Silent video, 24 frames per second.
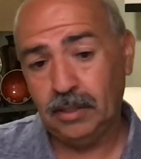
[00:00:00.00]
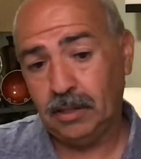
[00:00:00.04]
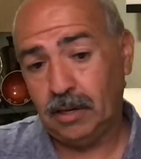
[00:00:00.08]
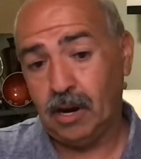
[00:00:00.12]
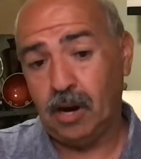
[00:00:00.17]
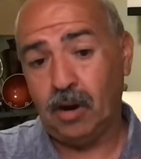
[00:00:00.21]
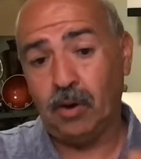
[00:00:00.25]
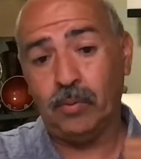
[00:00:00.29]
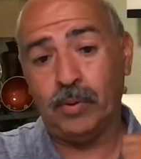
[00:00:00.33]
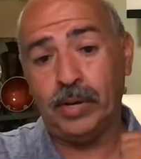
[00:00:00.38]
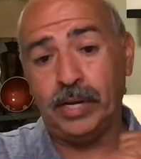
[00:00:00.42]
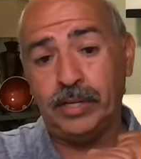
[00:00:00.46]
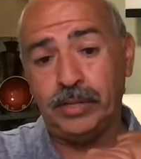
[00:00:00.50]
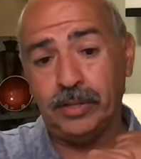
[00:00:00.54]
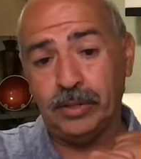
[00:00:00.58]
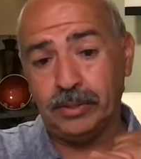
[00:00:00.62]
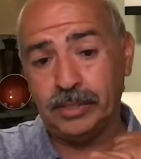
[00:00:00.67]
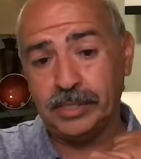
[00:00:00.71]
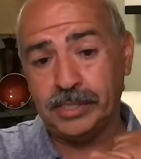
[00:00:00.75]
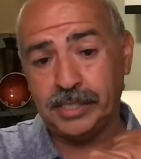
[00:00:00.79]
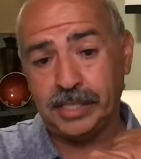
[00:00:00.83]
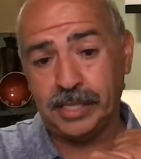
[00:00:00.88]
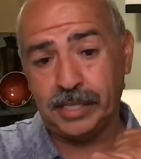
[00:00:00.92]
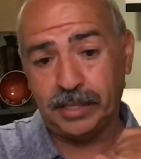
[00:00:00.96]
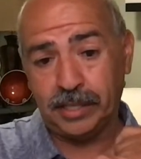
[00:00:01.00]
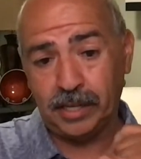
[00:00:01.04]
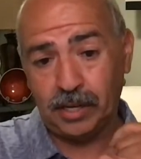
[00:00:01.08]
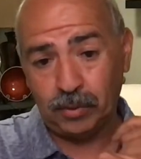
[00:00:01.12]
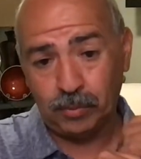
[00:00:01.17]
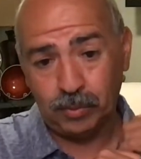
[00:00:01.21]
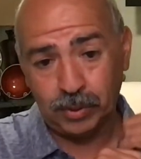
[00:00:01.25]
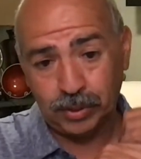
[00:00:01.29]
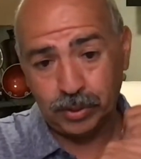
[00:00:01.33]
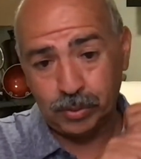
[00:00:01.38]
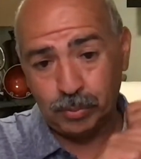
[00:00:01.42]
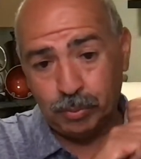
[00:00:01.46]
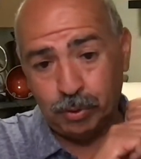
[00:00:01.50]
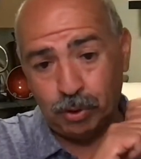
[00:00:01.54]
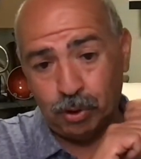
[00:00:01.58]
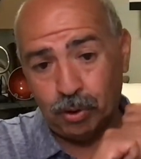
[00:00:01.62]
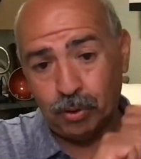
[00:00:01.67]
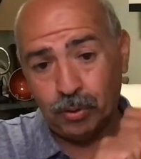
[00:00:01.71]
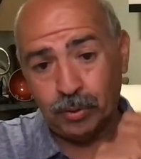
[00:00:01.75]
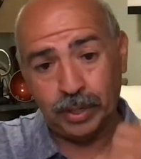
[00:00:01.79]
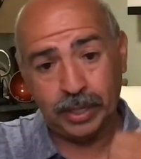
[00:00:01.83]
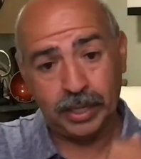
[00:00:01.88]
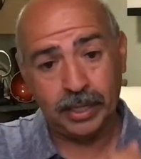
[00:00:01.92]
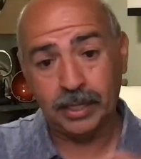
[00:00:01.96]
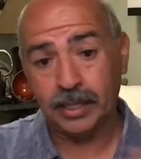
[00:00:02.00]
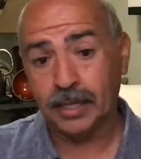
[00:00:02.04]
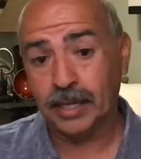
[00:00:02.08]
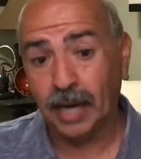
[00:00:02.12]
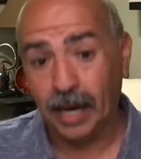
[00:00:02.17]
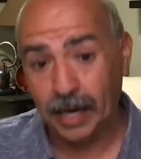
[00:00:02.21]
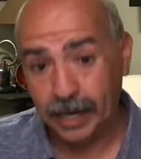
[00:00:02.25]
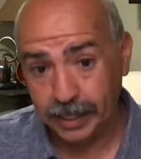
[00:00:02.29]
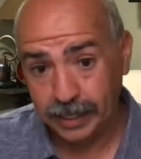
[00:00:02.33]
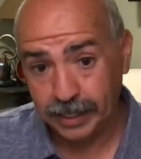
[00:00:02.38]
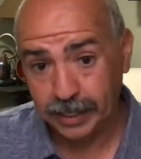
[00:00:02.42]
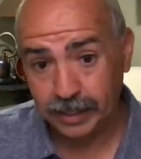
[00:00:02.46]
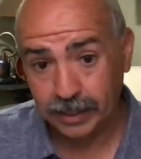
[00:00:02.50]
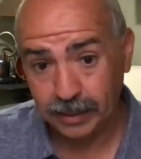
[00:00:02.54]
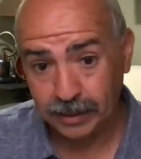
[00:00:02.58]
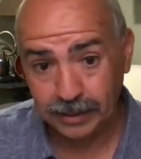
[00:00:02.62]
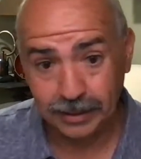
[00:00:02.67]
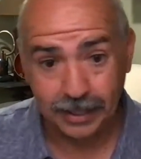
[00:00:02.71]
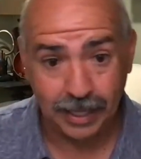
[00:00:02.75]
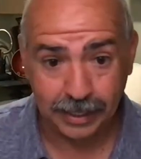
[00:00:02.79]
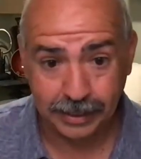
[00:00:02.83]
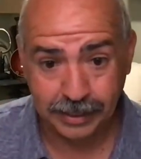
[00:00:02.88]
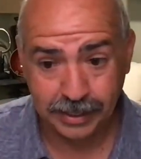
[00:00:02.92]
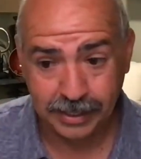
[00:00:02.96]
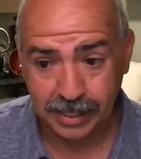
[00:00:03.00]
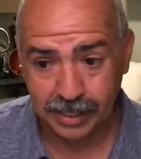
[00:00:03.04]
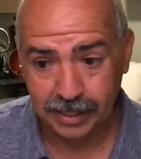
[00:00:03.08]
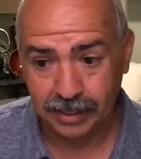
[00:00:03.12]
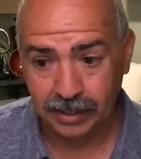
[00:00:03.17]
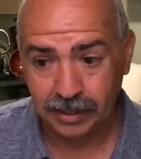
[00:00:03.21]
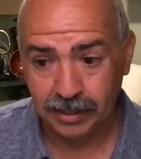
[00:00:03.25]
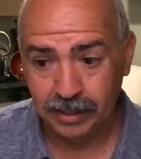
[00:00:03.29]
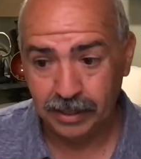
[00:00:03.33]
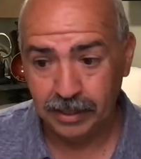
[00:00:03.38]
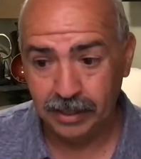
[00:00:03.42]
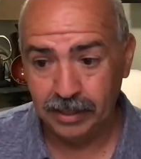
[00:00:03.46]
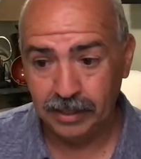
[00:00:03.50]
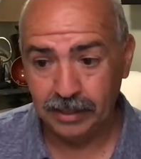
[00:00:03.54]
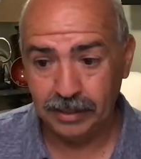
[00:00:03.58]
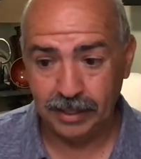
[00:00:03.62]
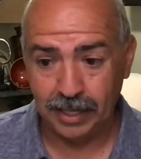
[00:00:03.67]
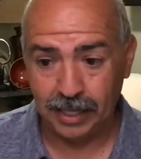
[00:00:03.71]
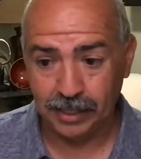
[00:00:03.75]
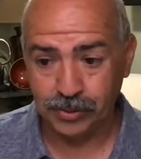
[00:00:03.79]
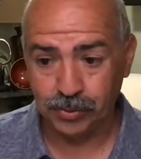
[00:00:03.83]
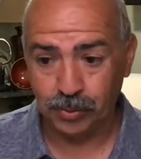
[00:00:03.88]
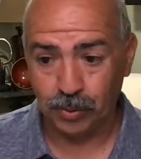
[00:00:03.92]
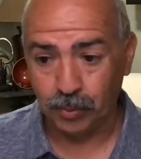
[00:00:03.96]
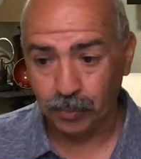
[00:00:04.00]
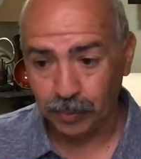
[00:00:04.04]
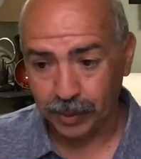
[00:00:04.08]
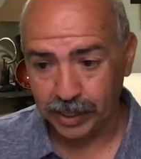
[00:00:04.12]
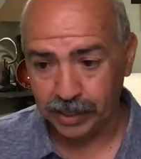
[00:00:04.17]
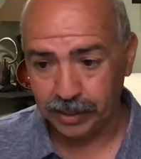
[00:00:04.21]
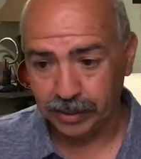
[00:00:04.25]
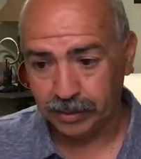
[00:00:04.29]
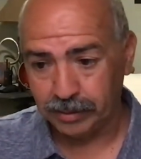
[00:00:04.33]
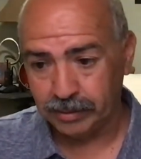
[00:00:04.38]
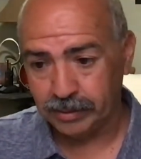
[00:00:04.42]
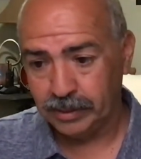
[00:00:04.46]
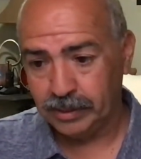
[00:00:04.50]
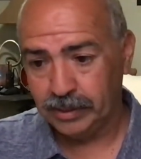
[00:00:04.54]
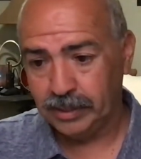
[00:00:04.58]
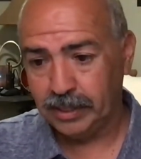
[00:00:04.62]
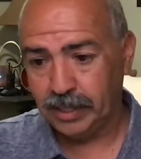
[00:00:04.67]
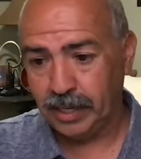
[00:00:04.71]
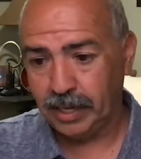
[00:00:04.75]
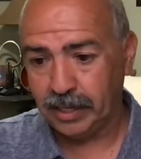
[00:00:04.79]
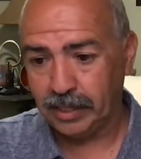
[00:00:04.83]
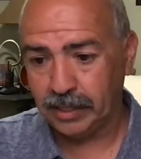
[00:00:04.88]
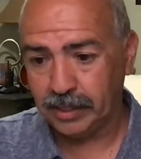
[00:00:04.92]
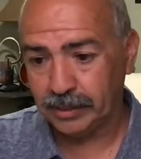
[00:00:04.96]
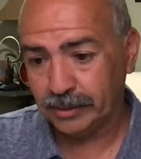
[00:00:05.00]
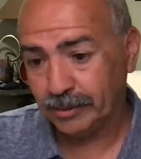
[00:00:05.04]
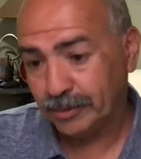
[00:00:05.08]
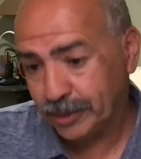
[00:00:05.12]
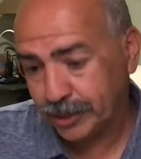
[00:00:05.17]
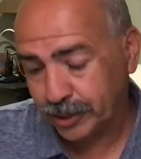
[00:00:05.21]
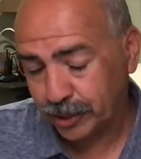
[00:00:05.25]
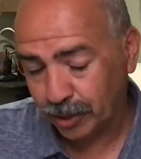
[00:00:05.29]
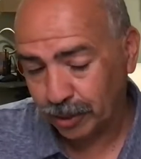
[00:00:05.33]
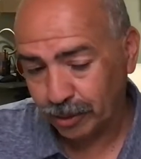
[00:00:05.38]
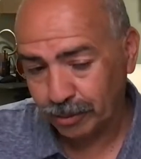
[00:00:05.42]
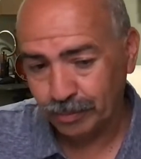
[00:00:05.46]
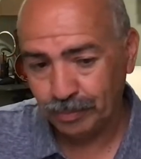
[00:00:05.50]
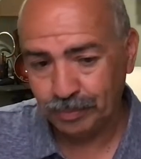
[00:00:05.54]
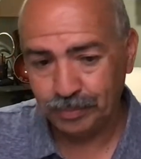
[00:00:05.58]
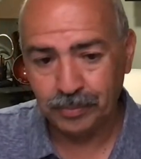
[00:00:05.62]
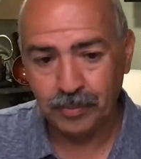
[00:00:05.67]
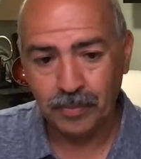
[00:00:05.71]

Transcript: All we do is sit there with the pole and guide it. That's it. That's what we do. And so